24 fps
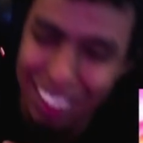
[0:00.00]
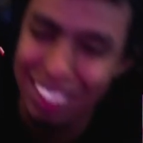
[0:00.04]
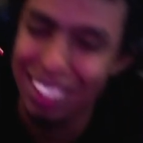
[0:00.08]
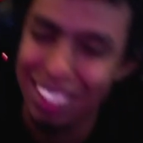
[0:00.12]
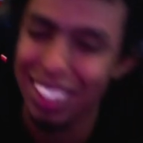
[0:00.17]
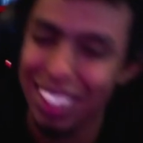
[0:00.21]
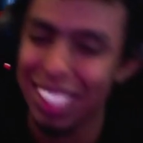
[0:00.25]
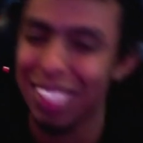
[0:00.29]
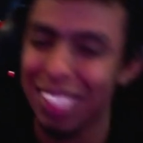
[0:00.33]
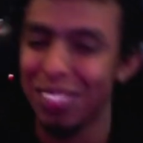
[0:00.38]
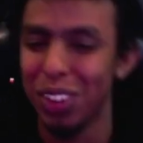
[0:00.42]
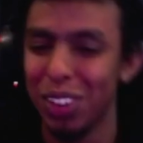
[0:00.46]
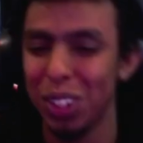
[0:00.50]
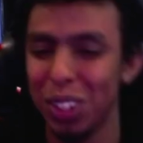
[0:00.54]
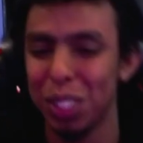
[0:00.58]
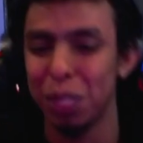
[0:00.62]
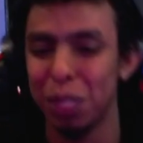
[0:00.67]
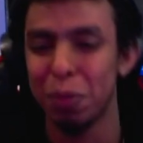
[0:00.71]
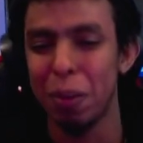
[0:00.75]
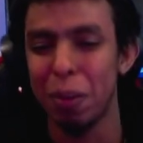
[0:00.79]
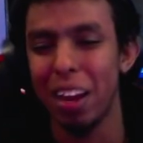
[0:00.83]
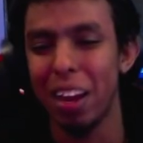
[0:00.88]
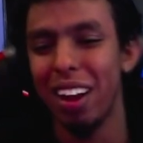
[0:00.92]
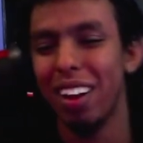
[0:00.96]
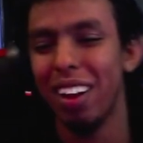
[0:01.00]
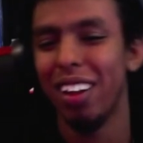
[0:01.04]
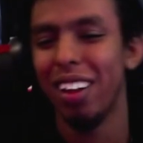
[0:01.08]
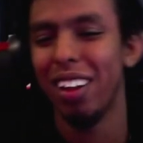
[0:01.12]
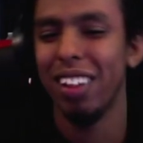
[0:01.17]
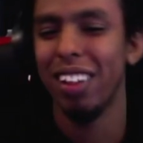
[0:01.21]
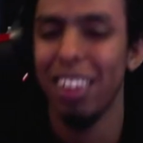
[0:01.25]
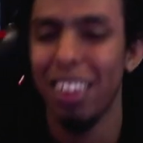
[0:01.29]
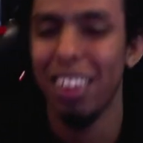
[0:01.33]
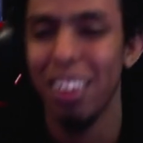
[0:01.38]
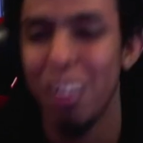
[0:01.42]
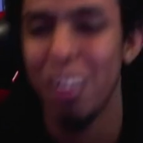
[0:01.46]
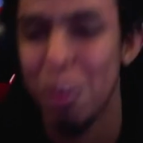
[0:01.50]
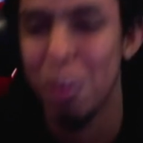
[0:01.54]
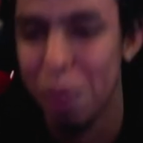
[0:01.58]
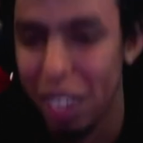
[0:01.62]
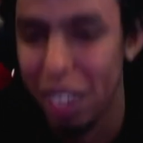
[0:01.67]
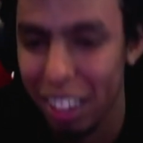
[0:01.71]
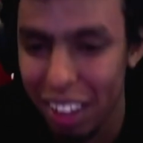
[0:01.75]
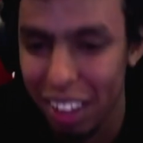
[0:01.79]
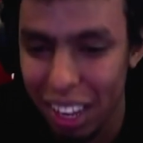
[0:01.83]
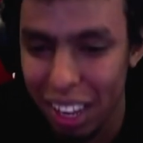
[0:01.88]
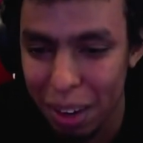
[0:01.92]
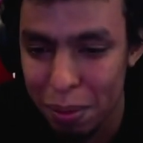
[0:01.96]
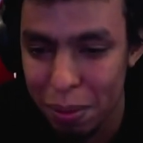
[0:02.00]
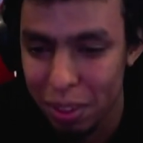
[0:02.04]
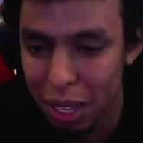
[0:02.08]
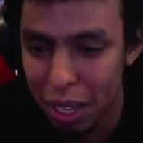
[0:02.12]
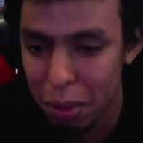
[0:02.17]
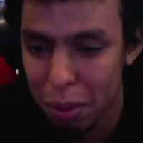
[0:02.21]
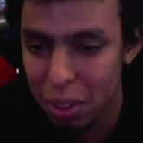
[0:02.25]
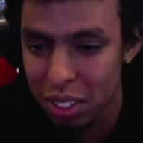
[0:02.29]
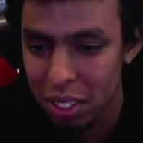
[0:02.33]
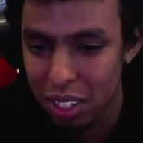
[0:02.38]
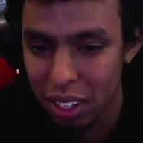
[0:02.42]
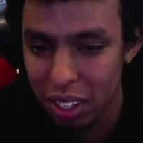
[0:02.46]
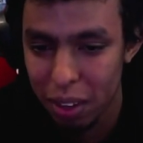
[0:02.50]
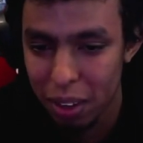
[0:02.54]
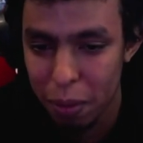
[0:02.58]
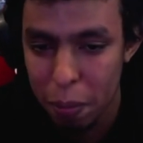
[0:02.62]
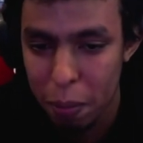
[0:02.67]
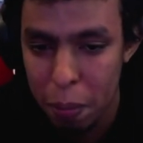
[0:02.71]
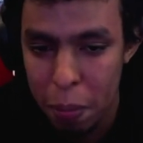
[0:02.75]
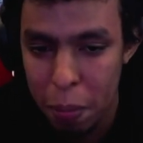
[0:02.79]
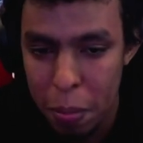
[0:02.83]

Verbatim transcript: it's because of her spell. Oh my god, I'm dumb as shit.